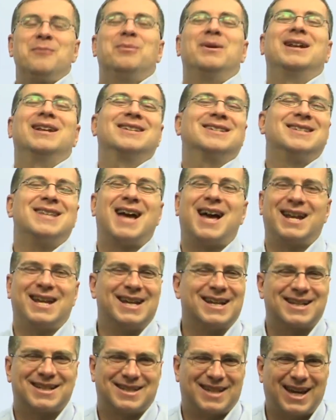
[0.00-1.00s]
But it's
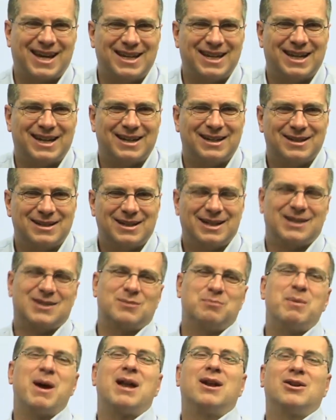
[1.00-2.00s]
not exciting.
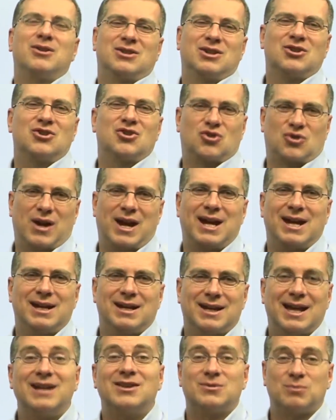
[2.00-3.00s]
It's better to
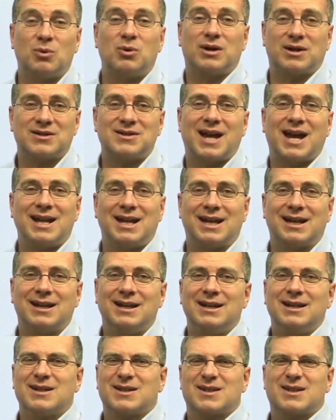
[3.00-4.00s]
train. That's more exciting.
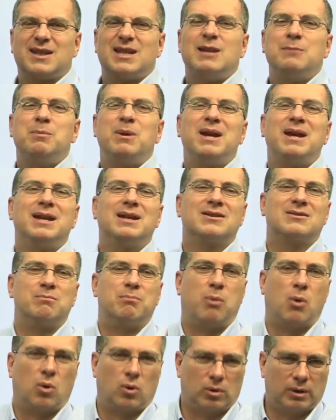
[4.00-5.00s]
Sleeping is
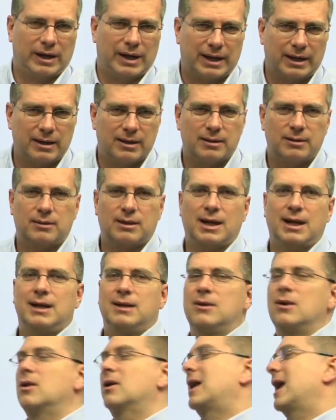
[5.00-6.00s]
boring,
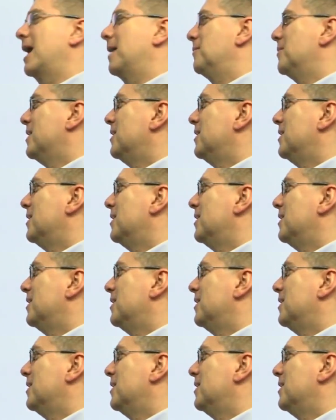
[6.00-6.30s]
right? Okay,